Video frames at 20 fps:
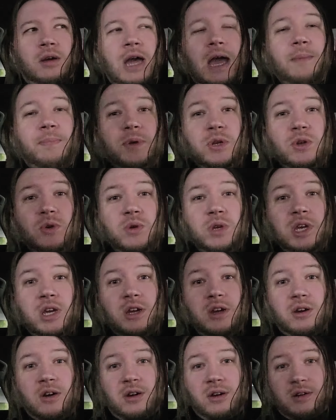Happy New
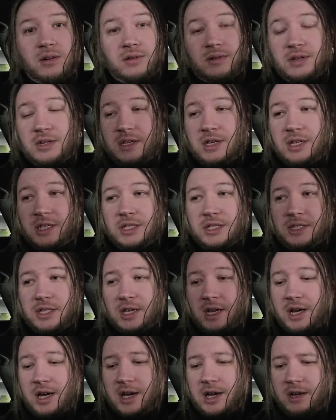Year! It's
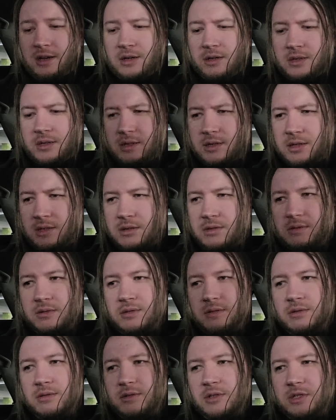
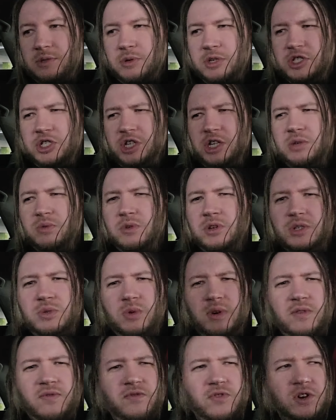what, January
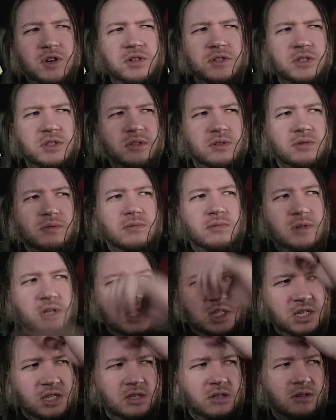21st, I
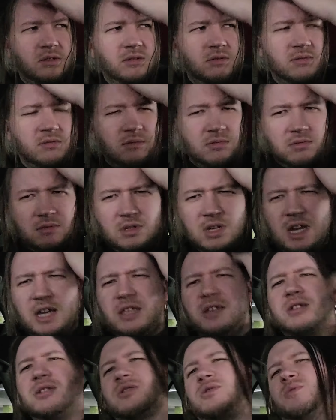think? Yeah, I
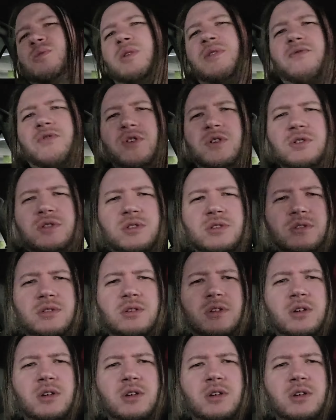think it's the 21st.